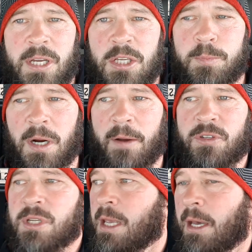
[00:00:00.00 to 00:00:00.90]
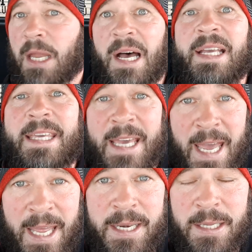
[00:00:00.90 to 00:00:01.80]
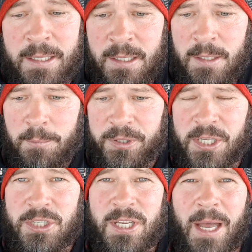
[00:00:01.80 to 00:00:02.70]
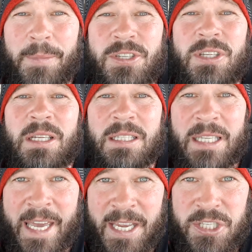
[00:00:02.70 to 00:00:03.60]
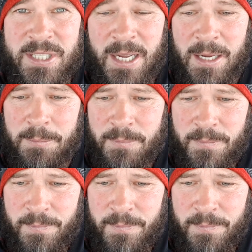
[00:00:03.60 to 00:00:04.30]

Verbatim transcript: times prophecy out again, but this time, this is the last time,